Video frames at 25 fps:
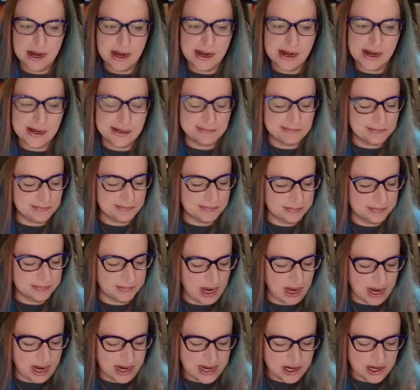Um,
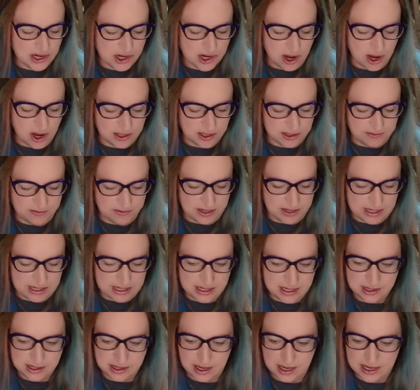I need to talk to
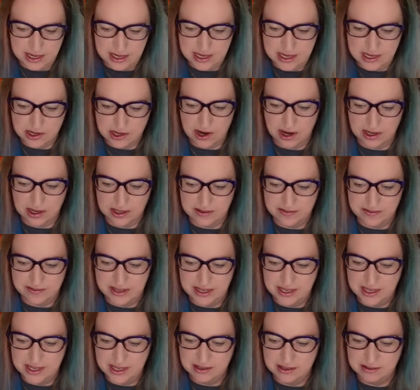Vinny. I need to talk to
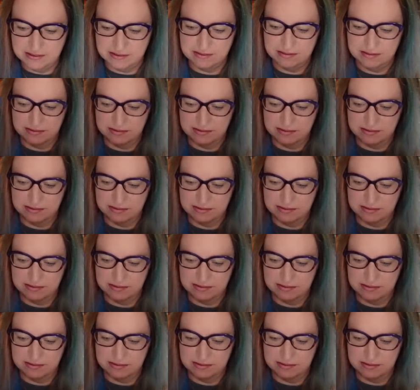Vinny.